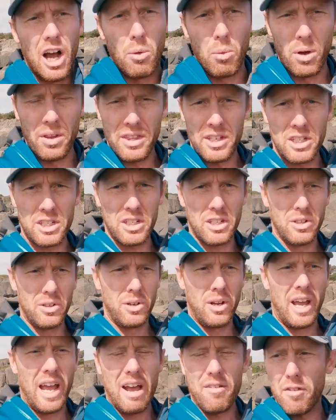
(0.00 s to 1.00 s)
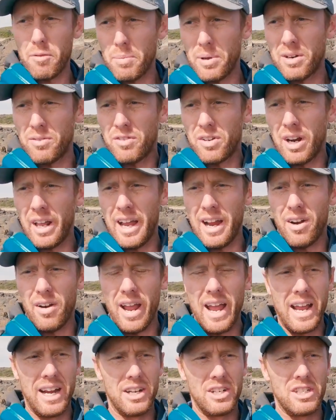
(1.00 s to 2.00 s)
I want this to have a bit of glare
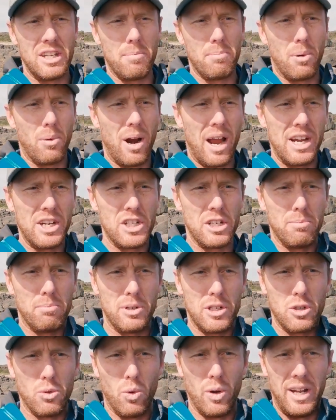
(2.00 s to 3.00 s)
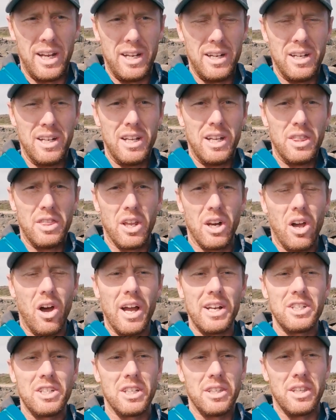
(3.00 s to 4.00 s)
and separation between the
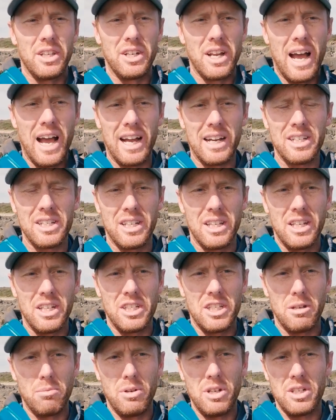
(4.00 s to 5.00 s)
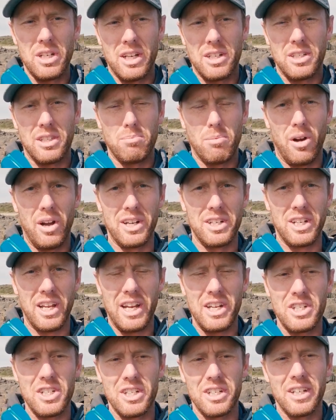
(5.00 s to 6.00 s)
lights and the darks in this image. That's my
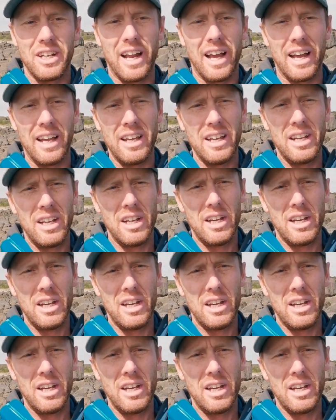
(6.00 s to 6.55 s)
intention today.